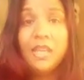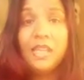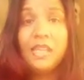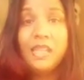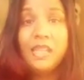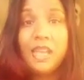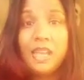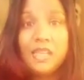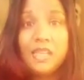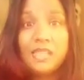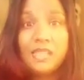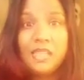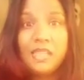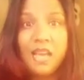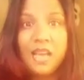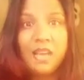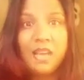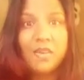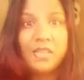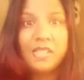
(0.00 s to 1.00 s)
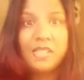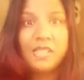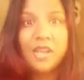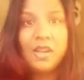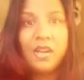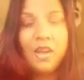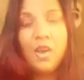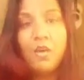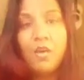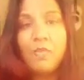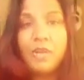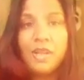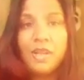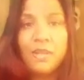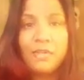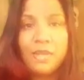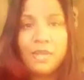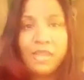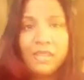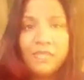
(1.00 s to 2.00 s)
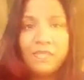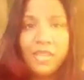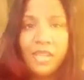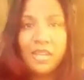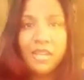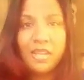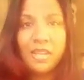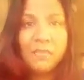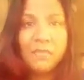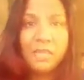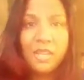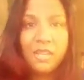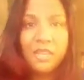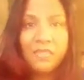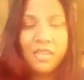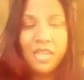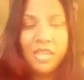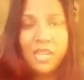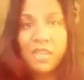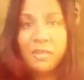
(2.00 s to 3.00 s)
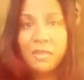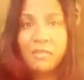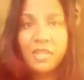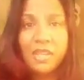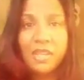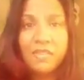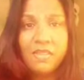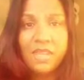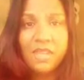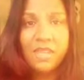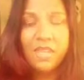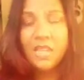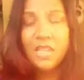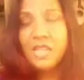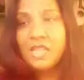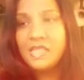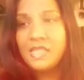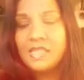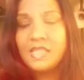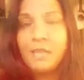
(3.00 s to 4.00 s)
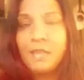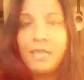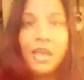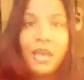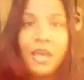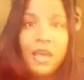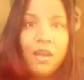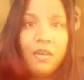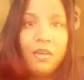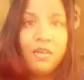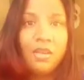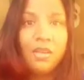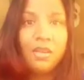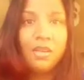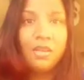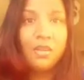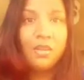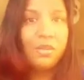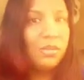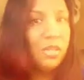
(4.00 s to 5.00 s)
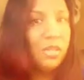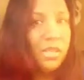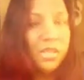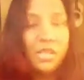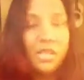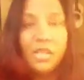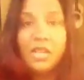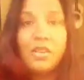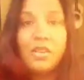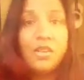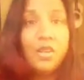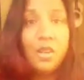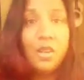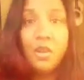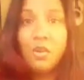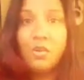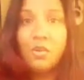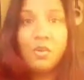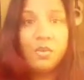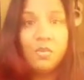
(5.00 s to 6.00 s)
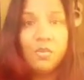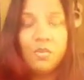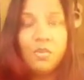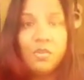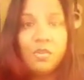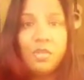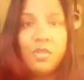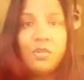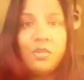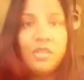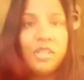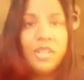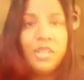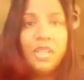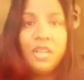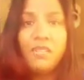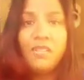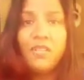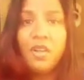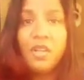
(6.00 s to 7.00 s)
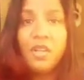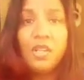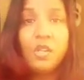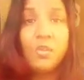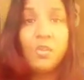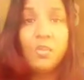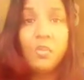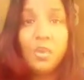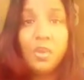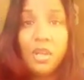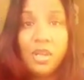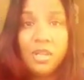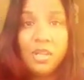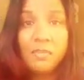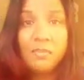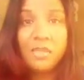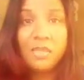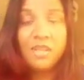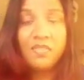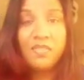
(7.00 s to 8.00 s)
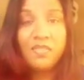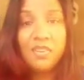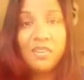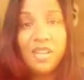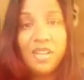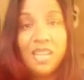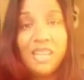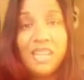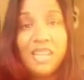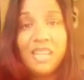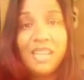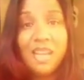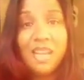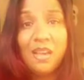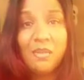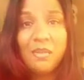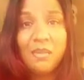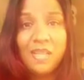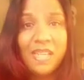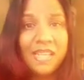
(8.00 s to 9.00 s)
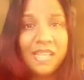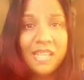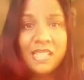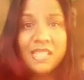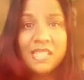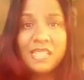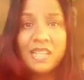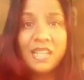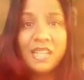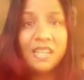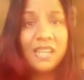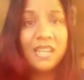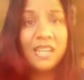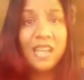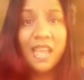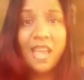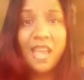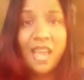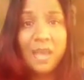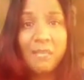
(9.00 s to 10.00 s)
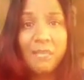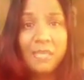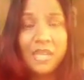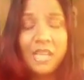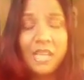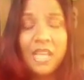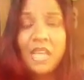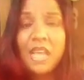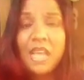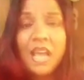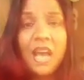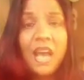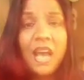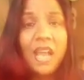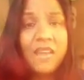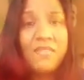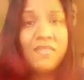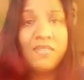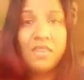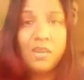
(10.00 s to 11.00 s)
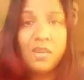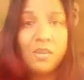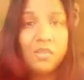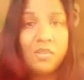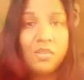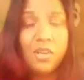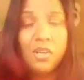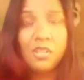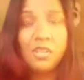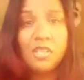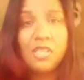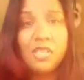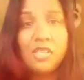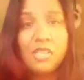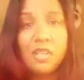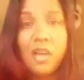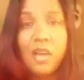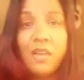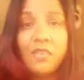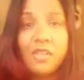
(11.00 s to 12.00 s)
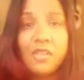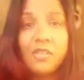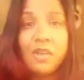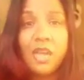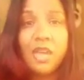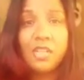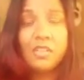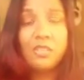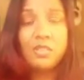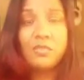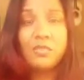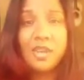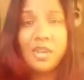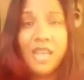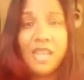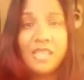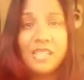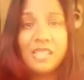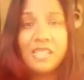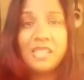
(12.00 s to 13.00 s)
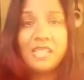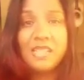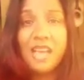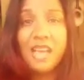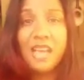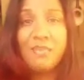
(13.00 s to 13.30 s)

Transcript: Yes, I always thought, oh, but I'm giving and I'm giving and I'm giving. Somehow, you know, no, you could give all you want, but if you're not allowing it, it's not going to happen. I've known all this law of attraction practice.